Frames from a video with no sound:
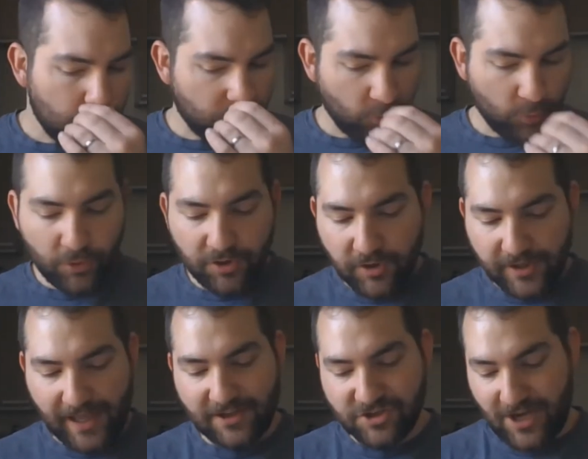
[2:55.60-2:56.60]
So we're going to look
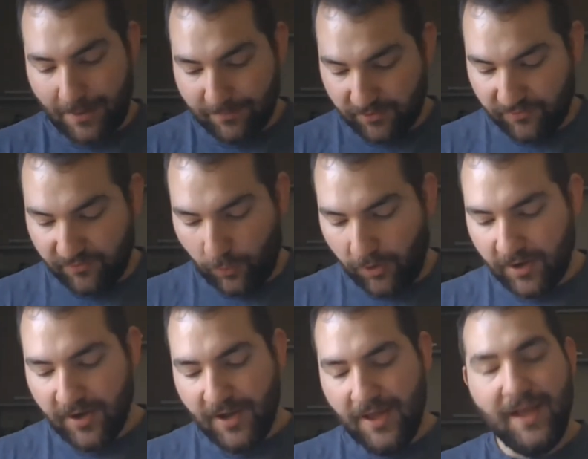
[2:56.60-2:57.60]
at chapter
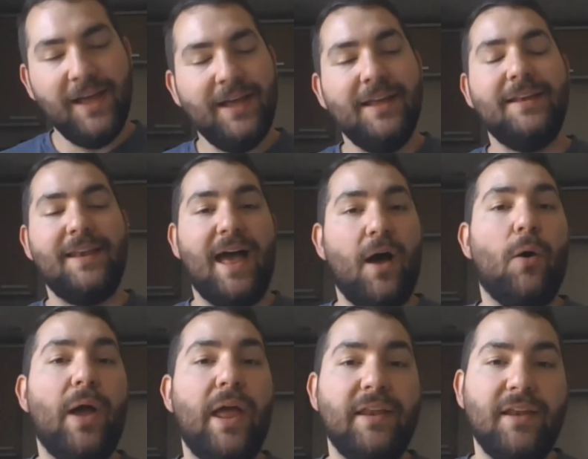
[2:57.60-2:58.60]
4 now,
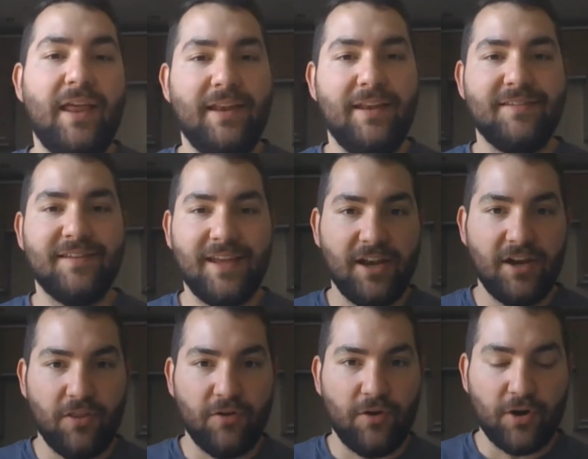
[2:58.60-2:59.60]
and it's again
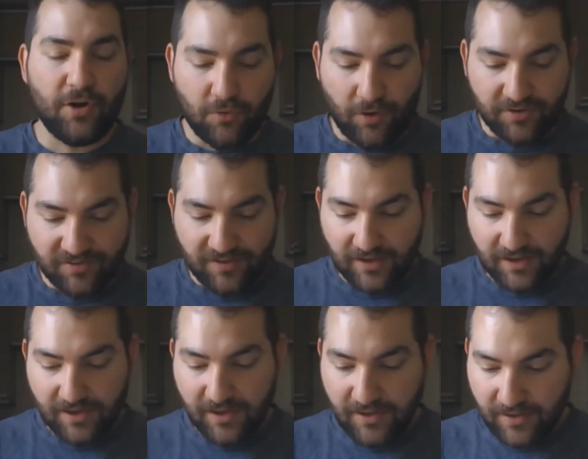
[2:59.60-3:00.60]
another
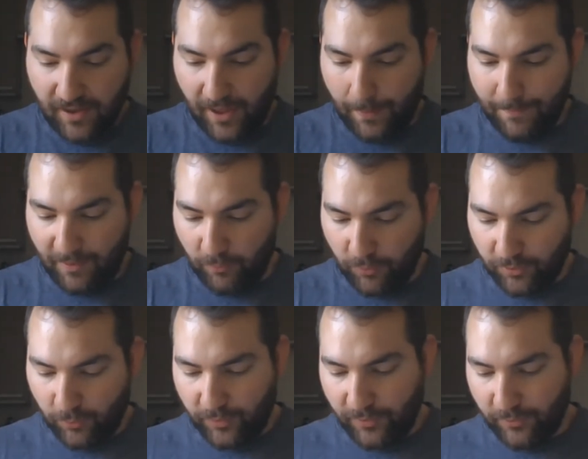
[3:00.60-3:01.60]
acrostic, and
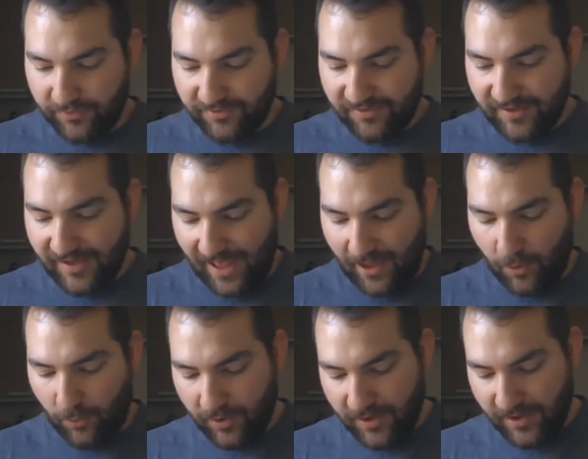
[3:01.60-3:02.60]
we will see
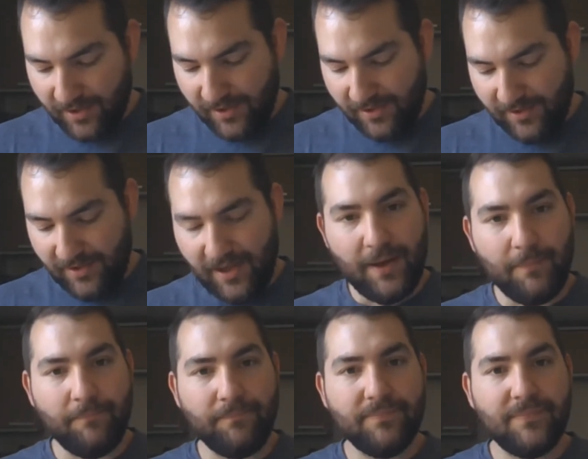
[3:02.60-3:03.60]
how
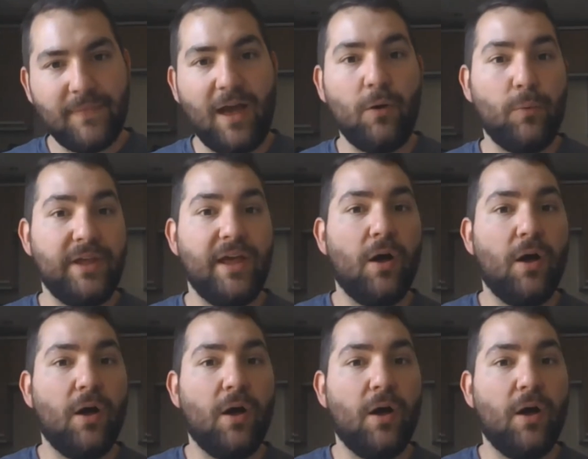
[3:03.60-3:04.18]
we get